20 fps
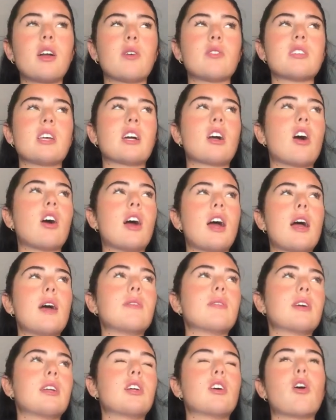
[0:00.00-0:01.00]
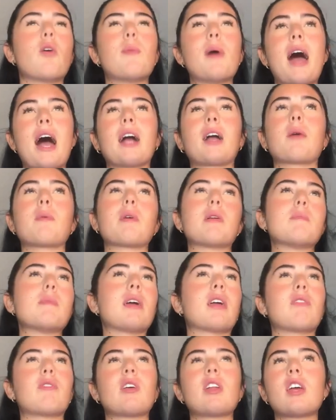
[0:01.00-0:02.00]
I was like, all right, I'm gonna go back, I'm gonna
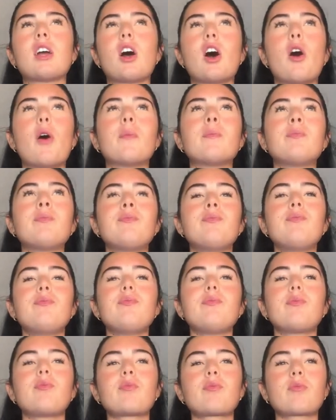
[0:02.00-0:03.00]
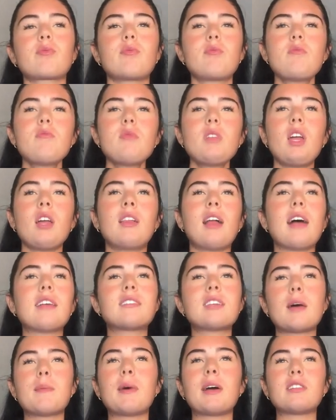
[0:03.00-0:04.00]
make a video.
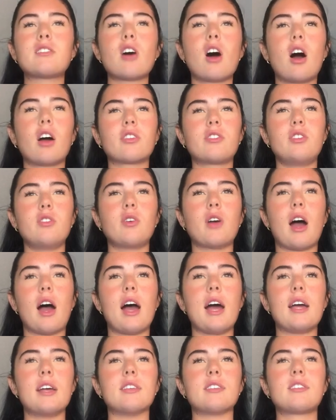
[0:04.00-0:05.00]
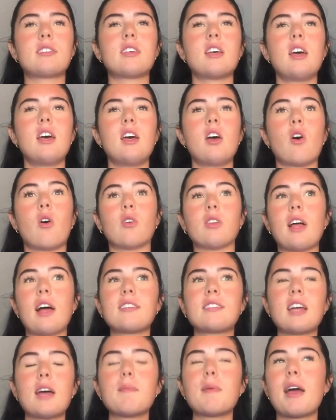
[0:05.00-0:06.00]
Last time I talked to you guys, or
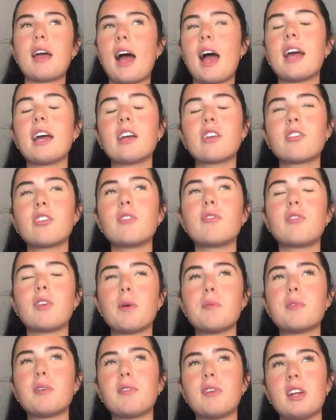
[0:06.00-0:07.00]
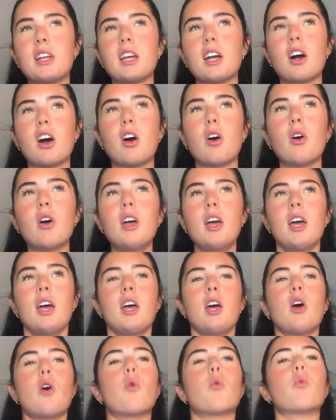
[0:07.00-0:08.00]
last time I, I actually filmed a video
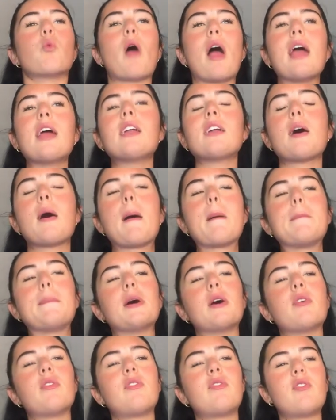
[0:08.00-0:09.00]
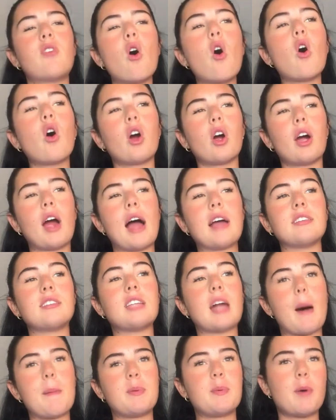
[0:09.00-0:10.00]
right before I
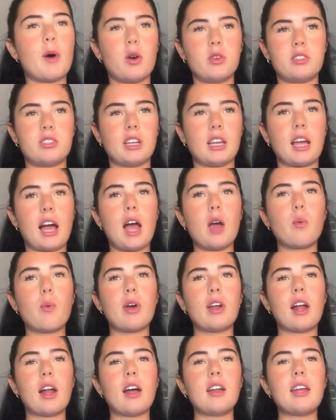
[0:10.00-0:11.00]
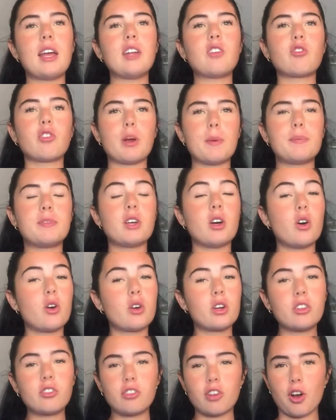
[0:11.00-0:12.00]
stopped posting. I went on a trip to
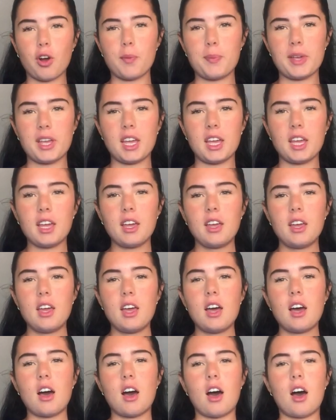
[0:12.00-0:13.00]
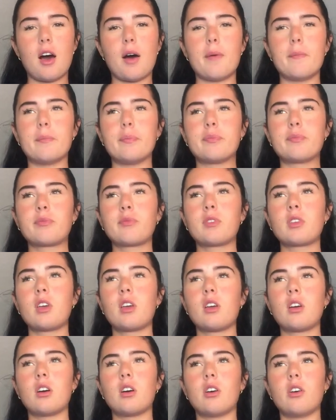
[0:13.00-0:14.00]
Okeechobee, um,
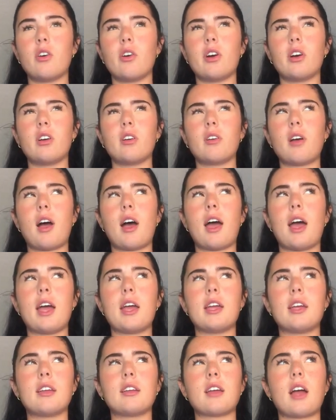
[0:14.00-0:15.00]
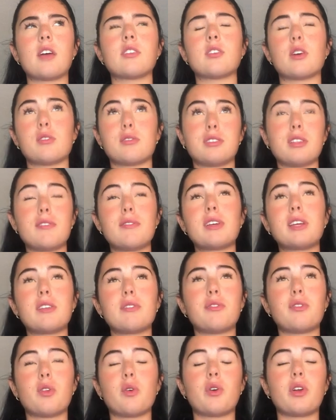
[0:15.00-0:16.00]
or I, so I was living in
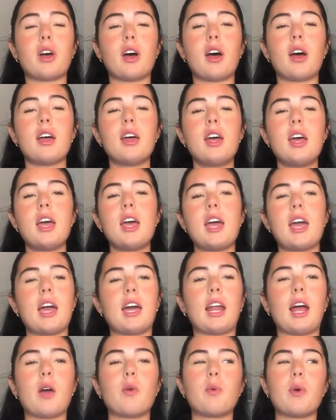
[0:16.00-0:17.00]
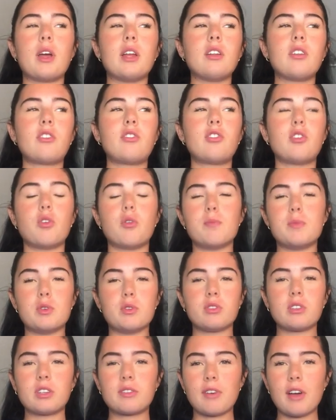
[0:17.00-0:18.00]
Florida and I went to a
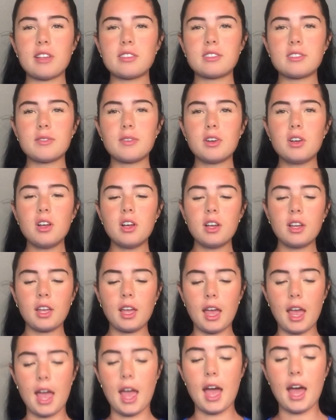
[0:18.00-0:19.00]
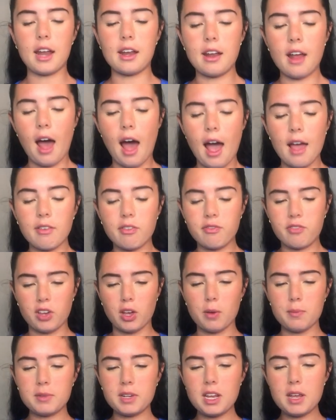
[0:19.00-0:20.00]
music festival and I
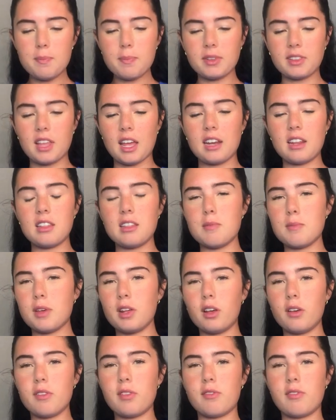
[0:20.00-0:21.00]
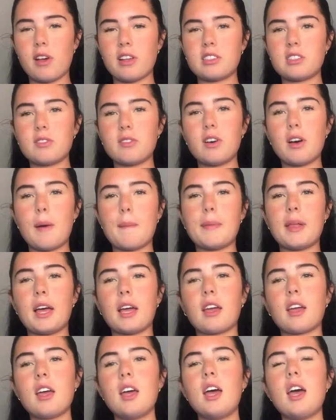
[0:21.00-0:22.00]
filmed it, but then in the middle of the festival, I'm
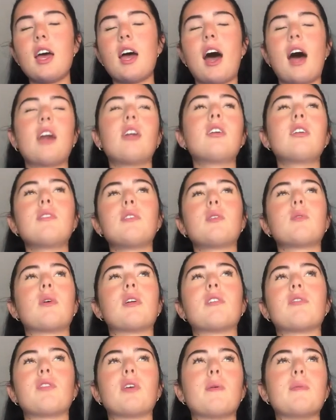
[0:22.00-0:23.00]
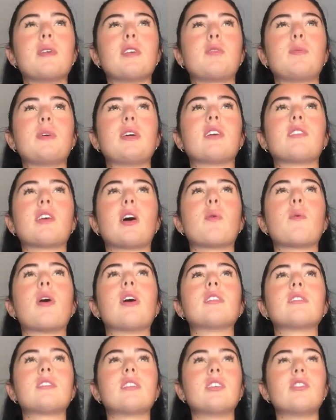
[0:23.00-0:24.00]
like, I don't even want to film this because I
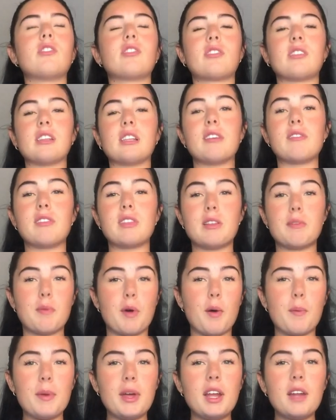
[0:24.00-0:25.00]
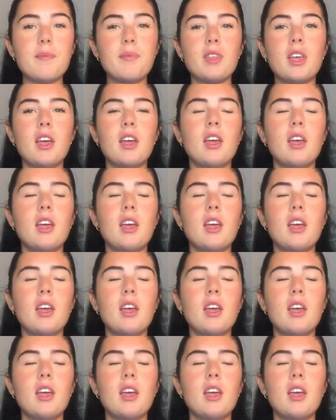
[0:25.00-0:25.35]
want to just live in the moment.